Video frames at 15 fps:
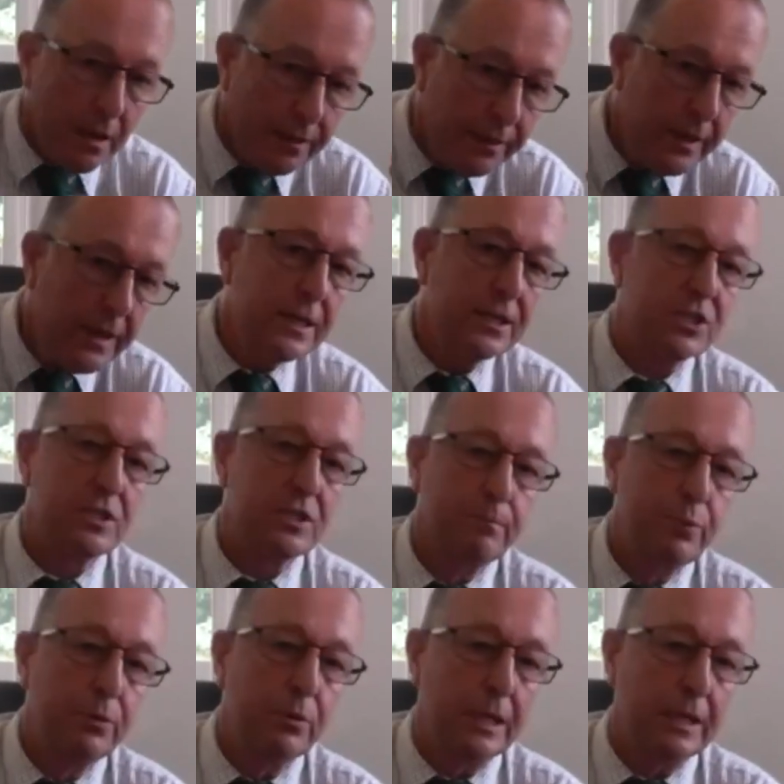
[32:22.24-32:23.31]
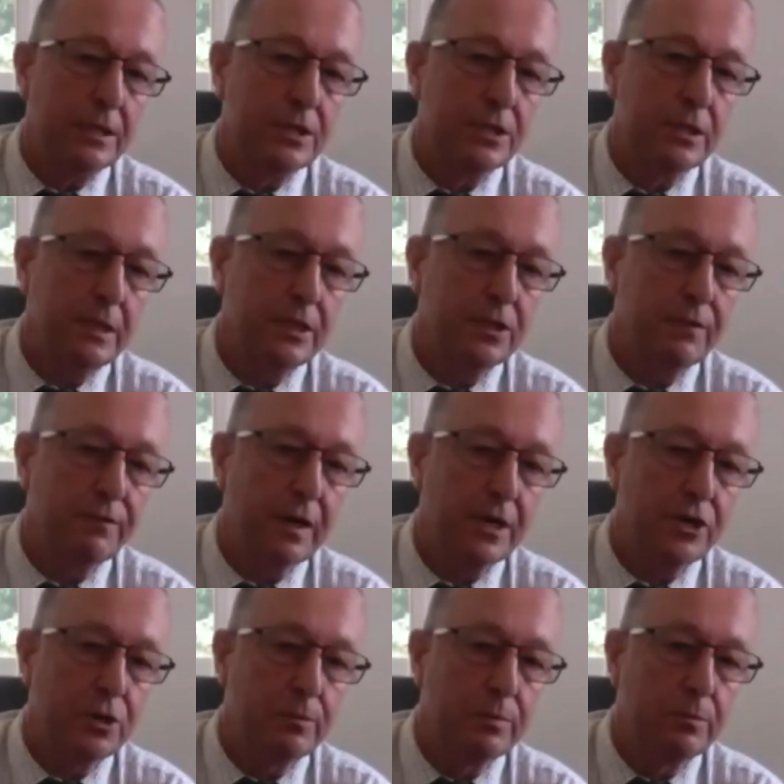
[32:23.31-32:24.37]
This bullet is a
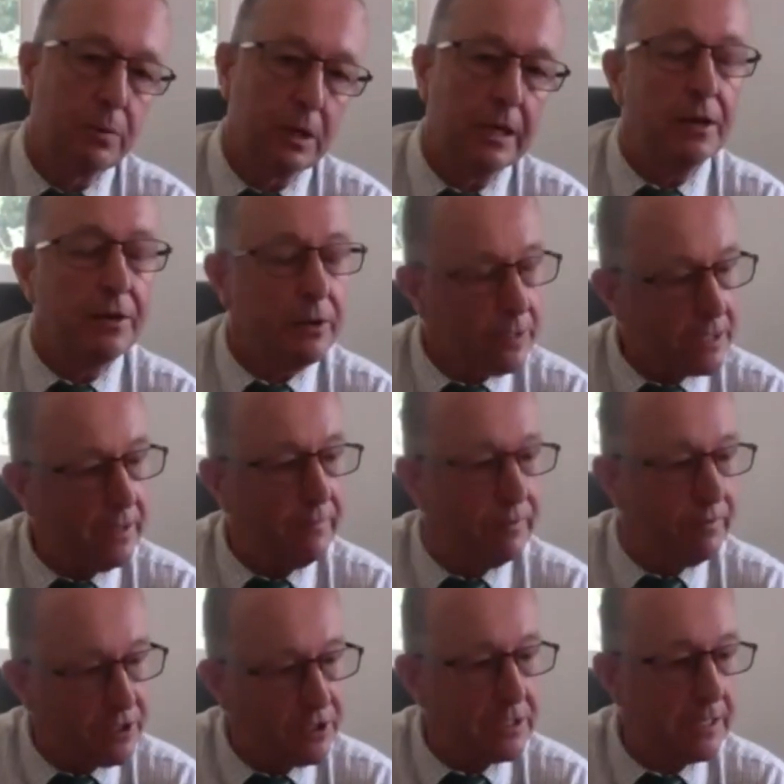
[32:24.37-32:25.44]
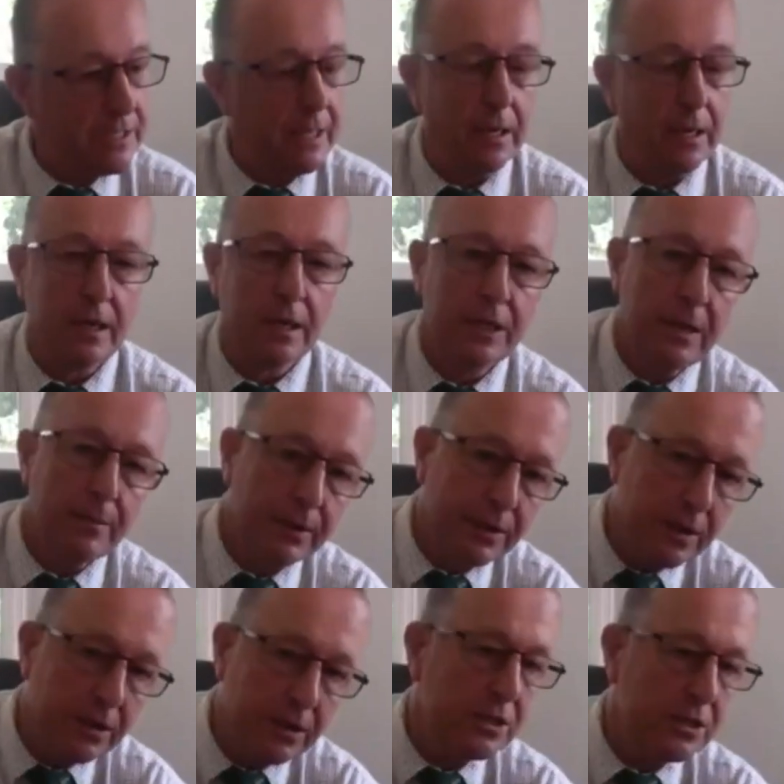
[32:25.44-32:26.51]
frangible bullet. I know, Dave, you've just said that. Yeah,
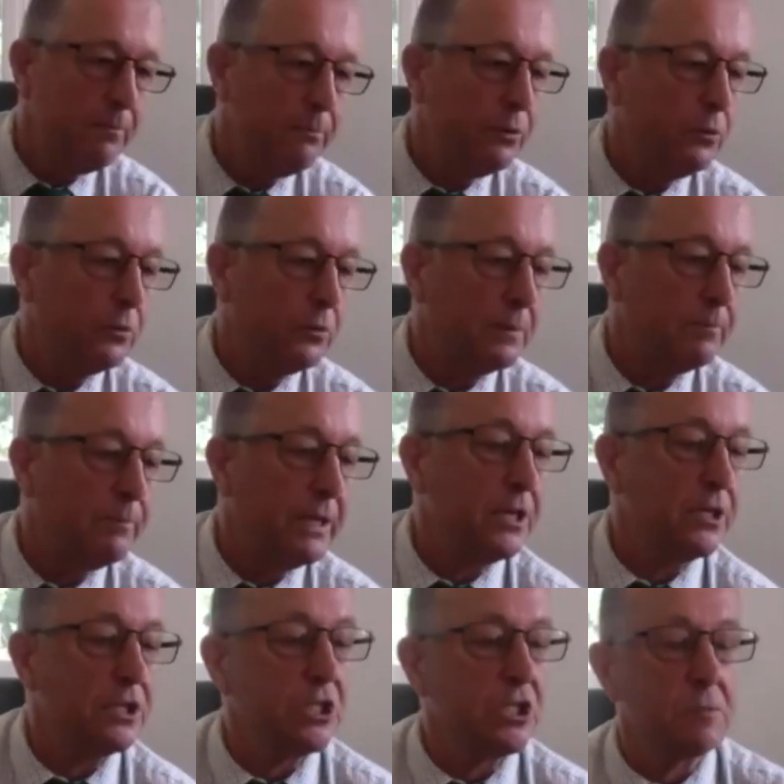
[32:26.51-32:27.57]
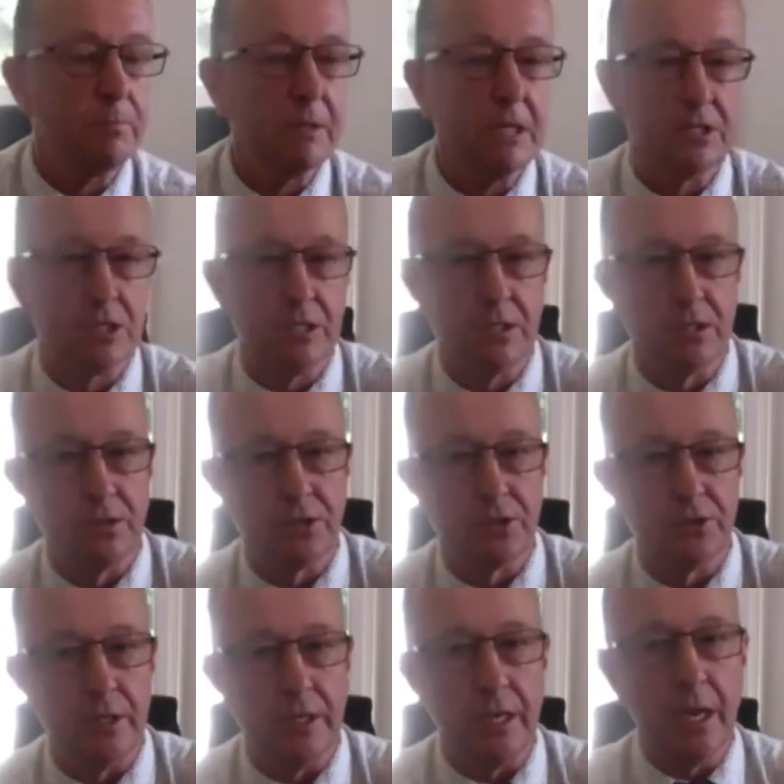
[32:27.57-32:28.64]
but this is important because it splits into
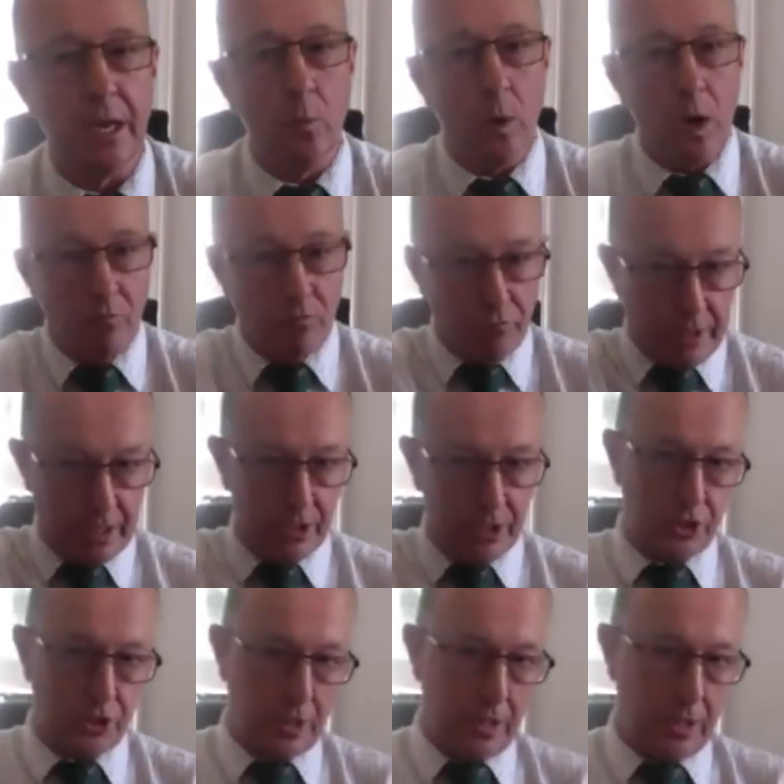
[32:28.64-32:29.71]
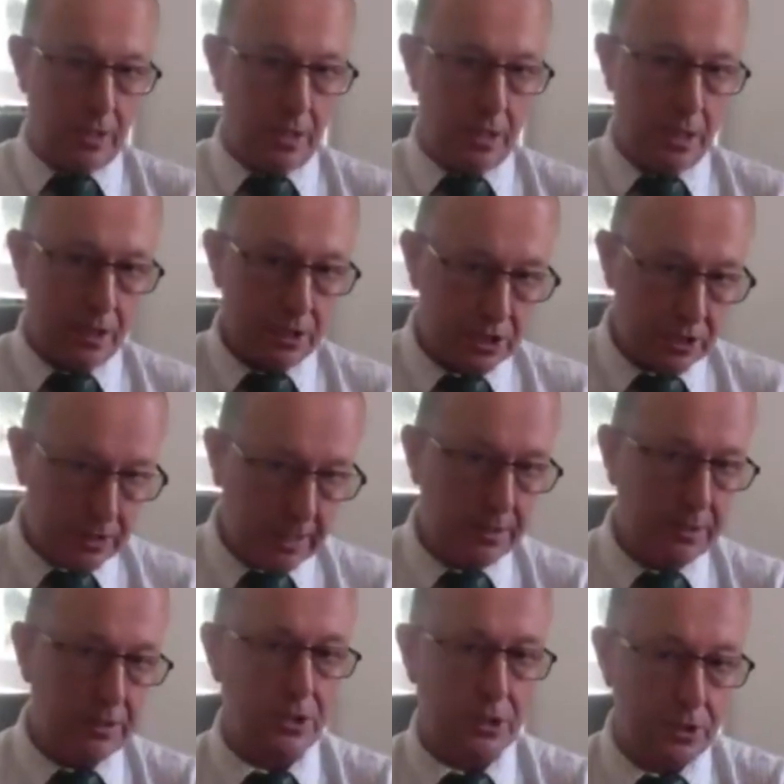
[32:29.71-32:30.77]
three. It won't ricochet. A
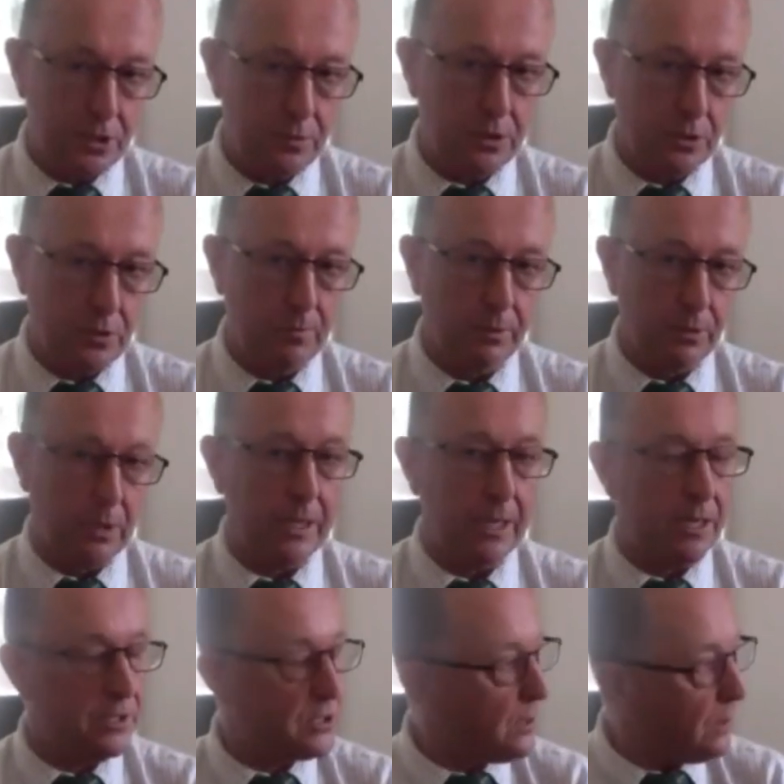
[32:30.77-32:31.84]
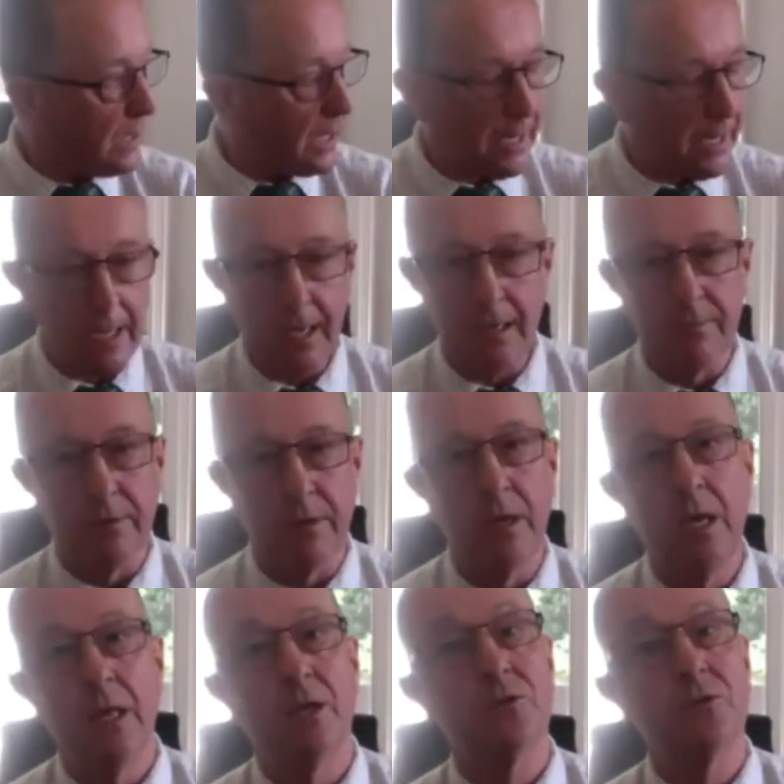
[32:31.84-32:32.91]
standard 2-2 bullet has got a hell of
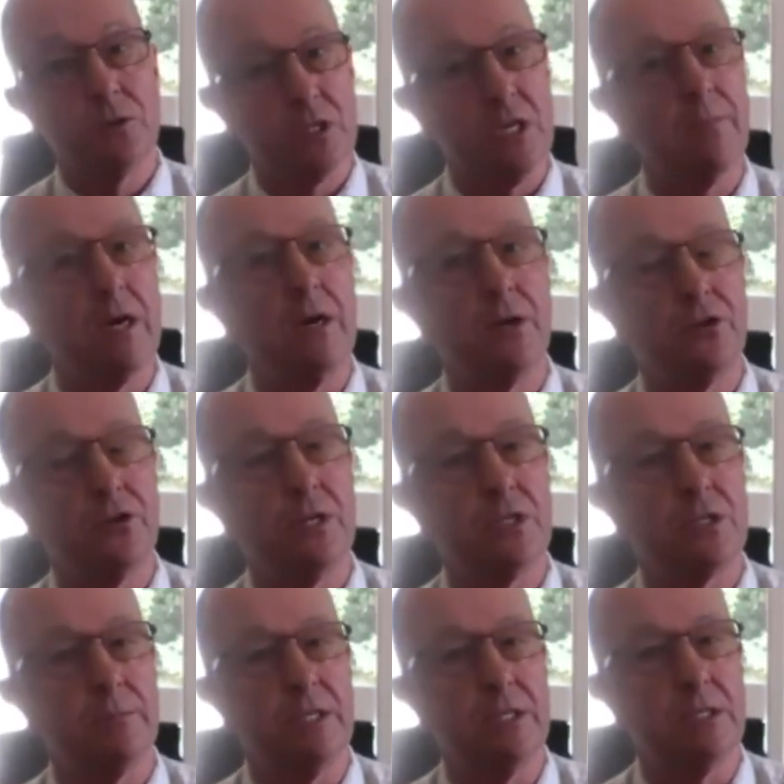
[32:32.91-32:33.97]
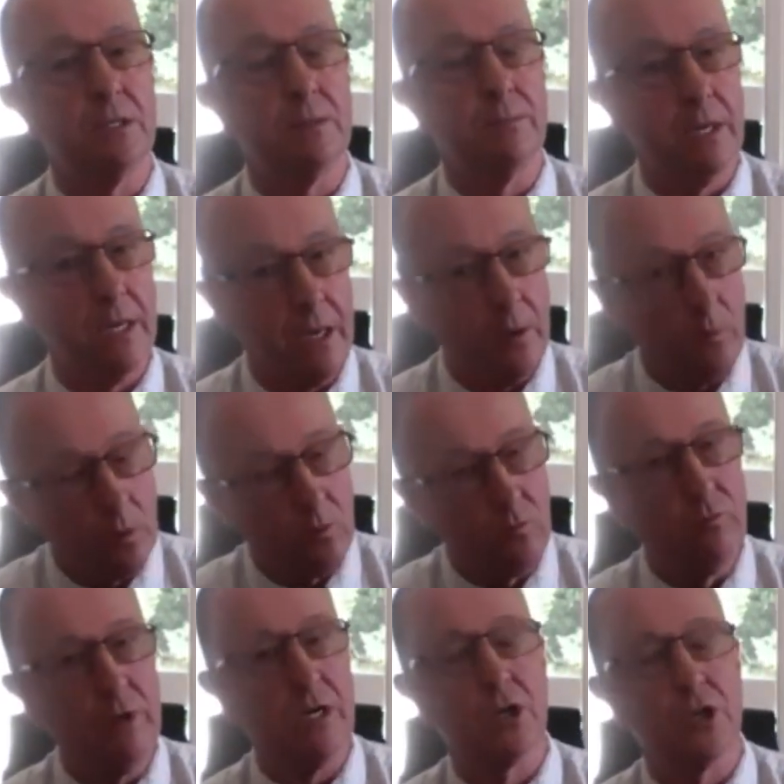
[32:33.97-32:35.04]
a, as we say, about underestimating them. It
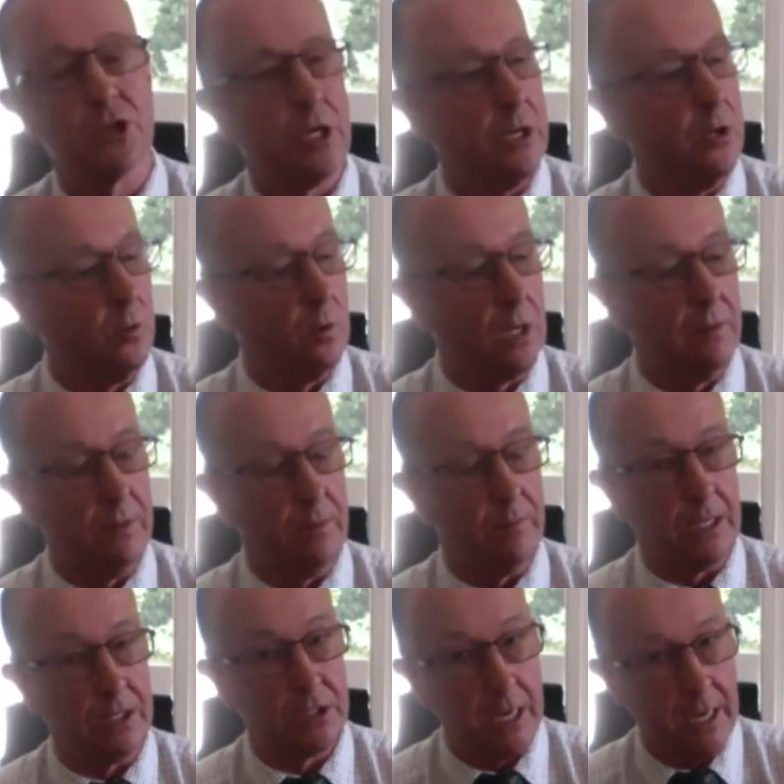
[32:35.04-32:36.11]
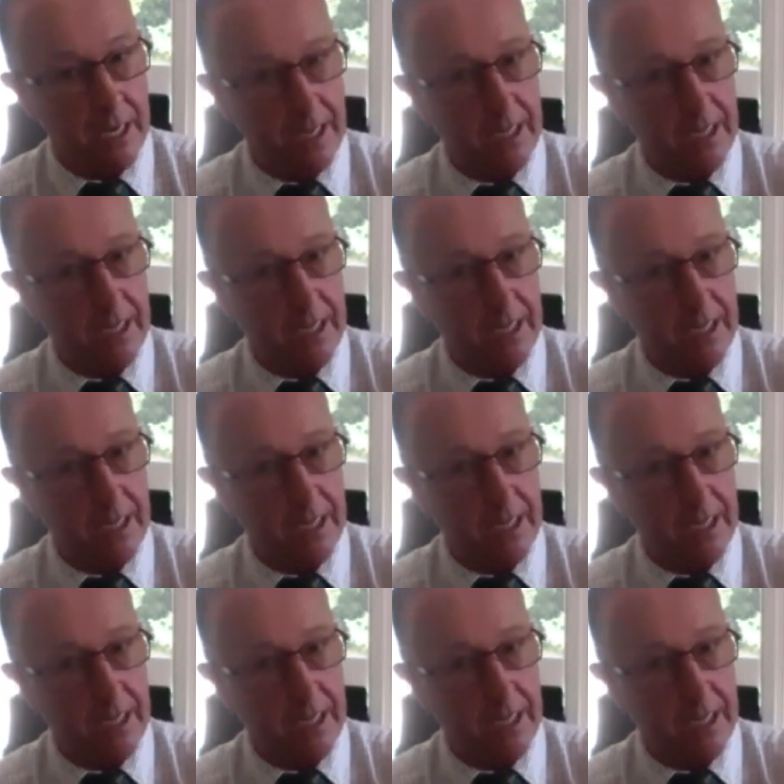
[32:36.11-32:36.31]
will ricochet all over the place.